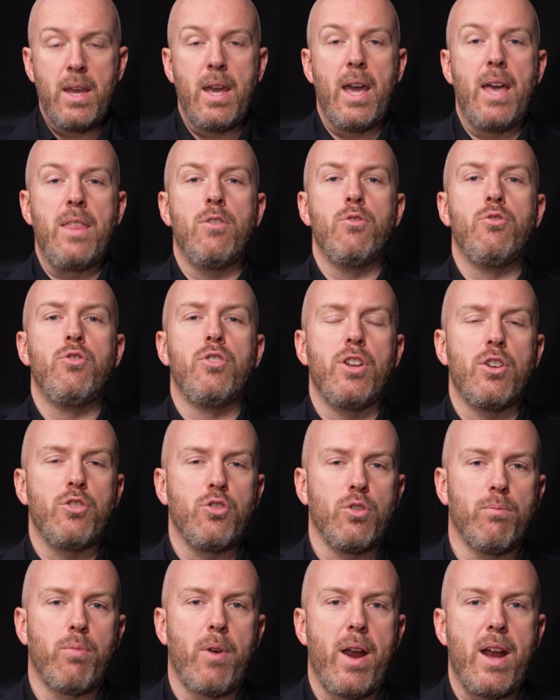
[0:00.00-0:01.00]
And the
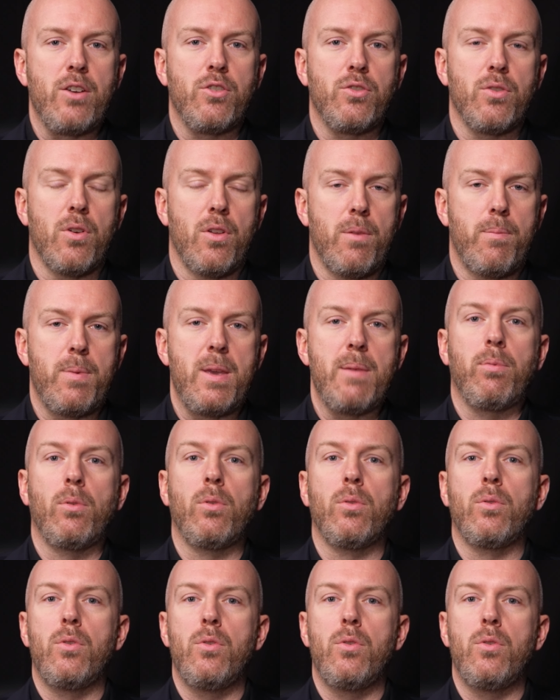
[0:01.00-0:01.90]
judicial branch are the people